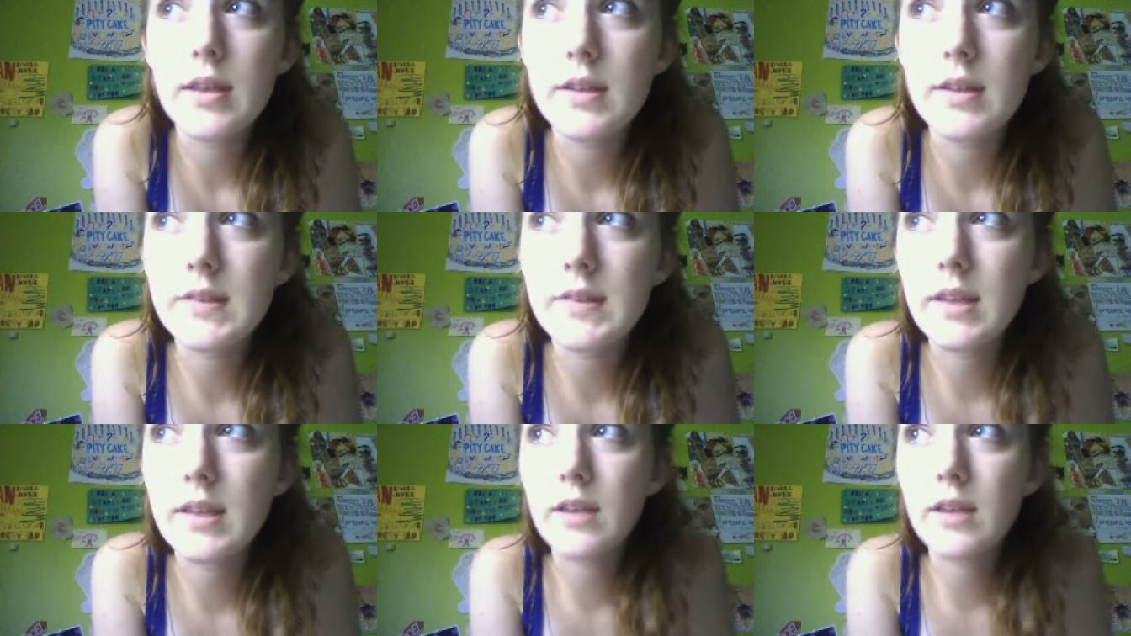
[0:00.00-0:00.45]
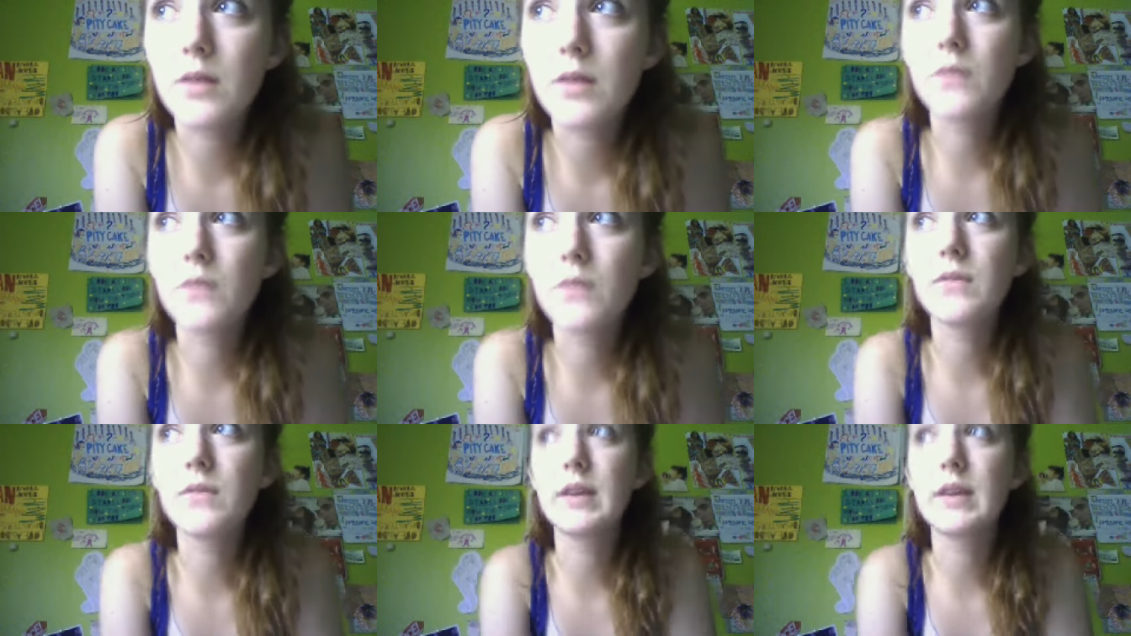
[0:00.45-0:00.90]
is getting
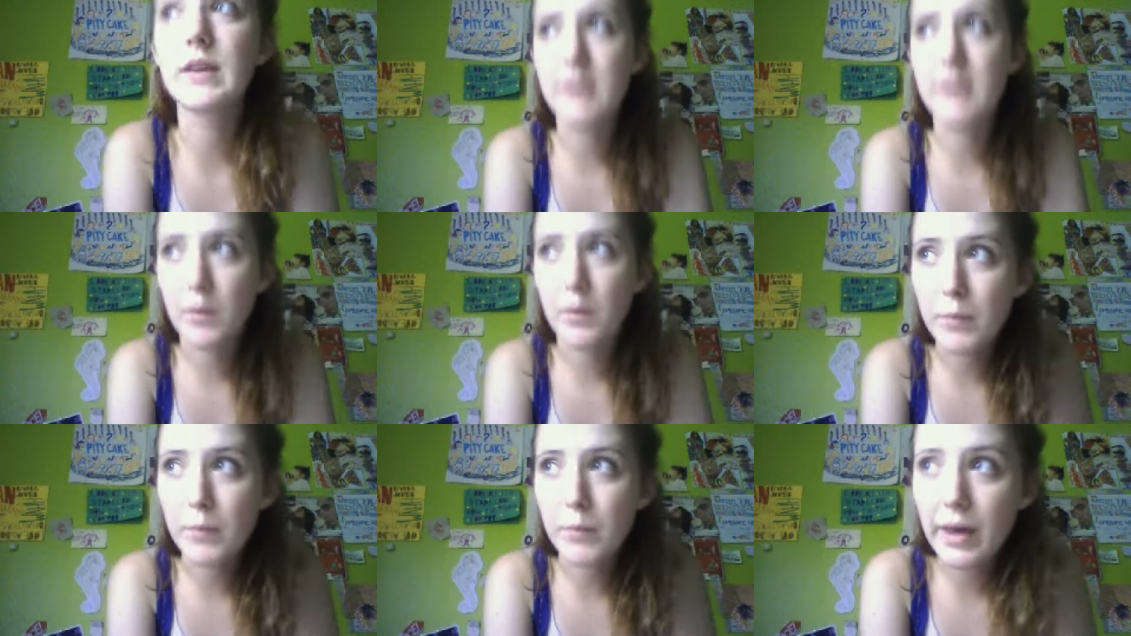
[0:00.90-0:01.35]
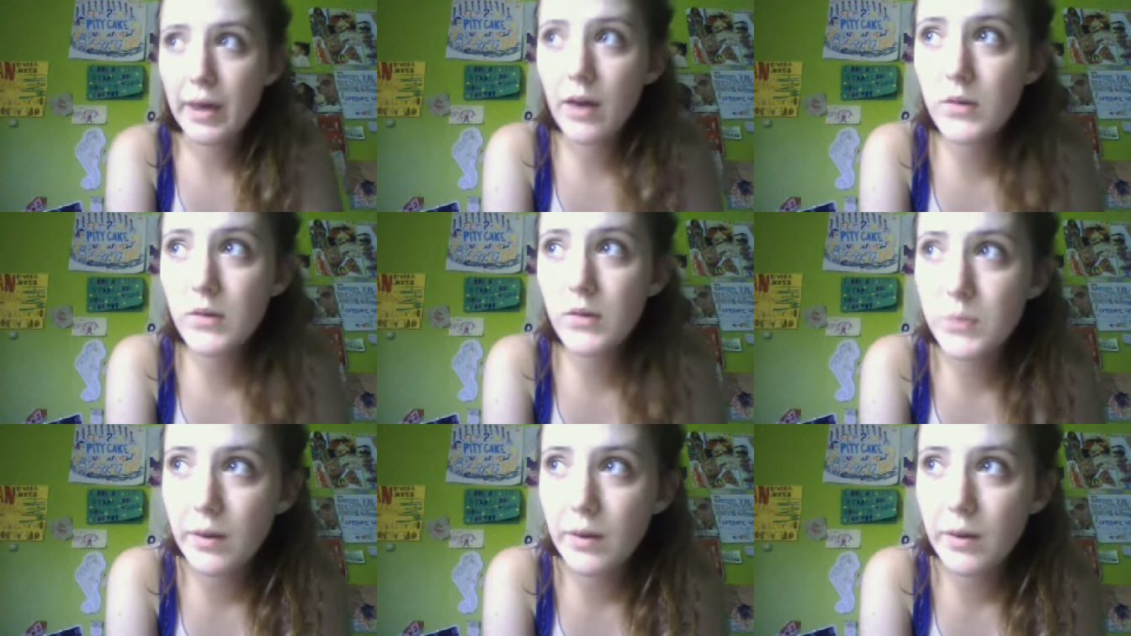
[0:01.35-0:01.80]
all fixed at my
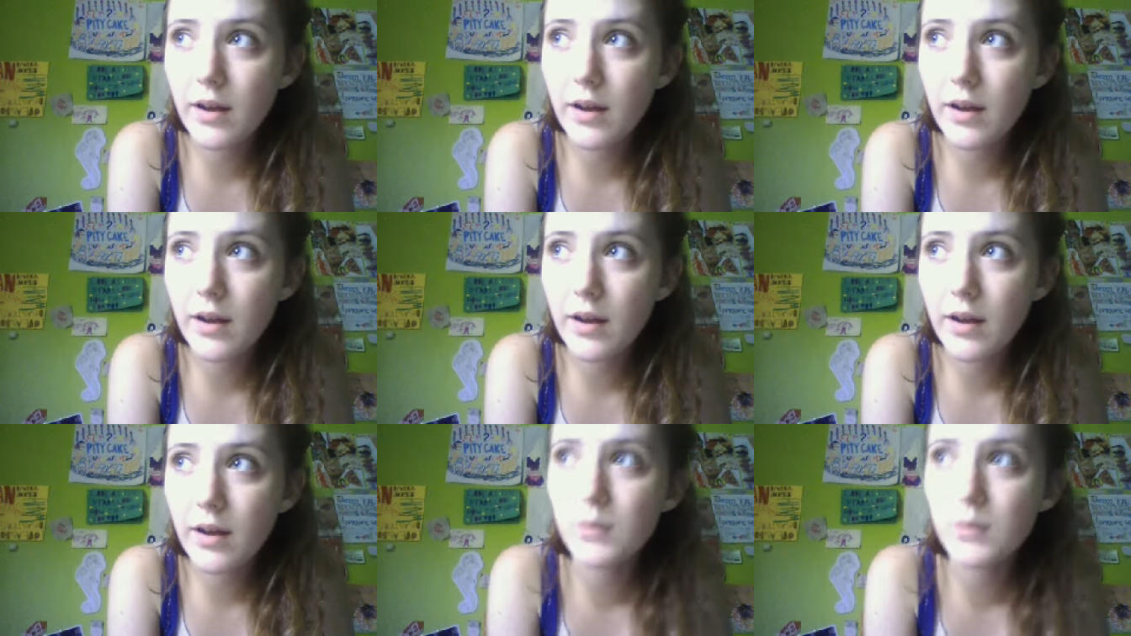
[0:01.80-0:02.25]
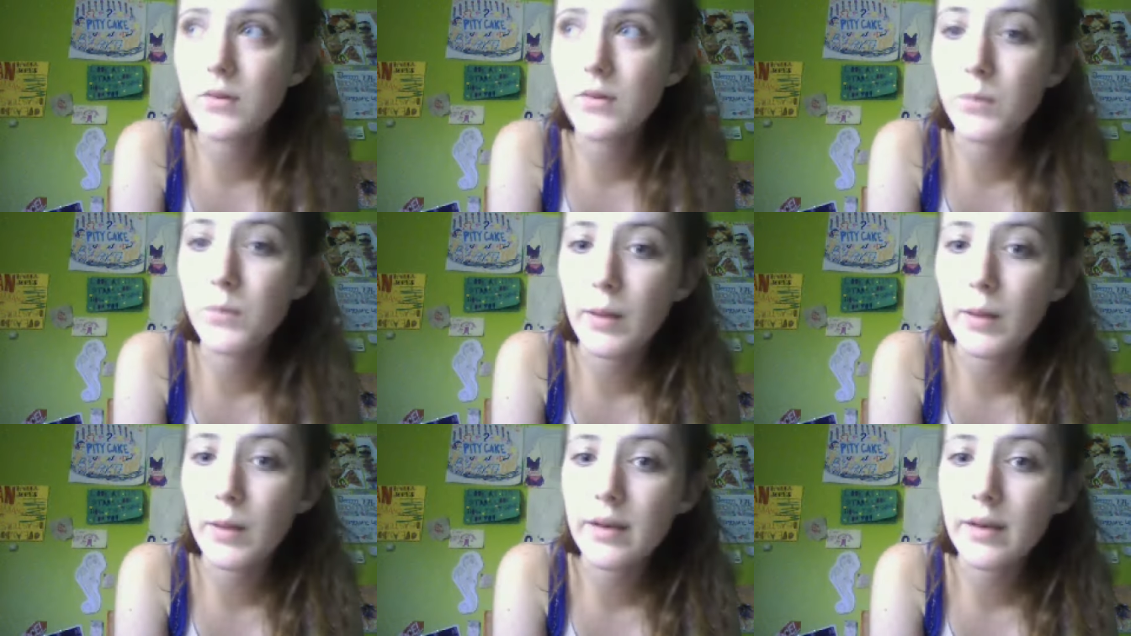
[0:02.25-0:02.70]
house right now, which
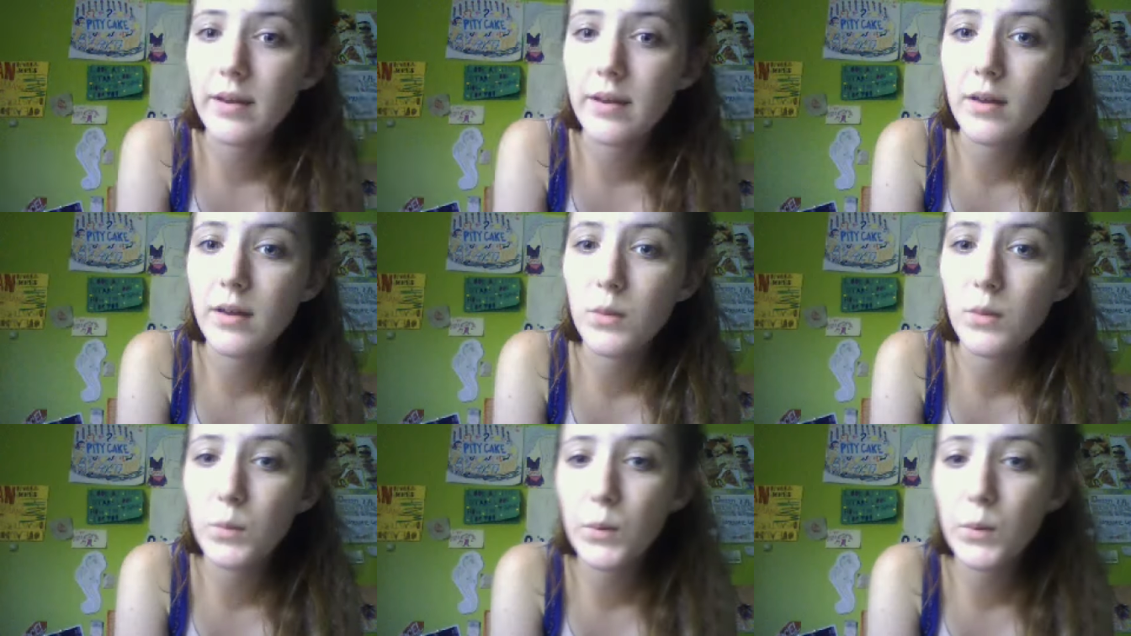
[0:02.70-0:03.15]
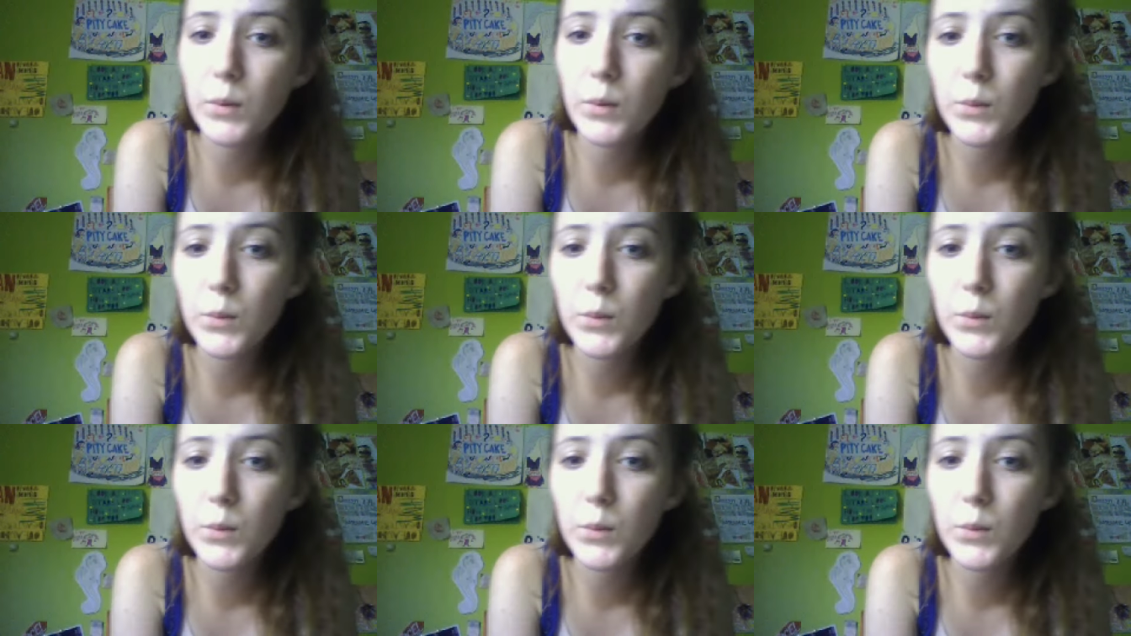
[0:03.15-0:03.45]
is right down the road.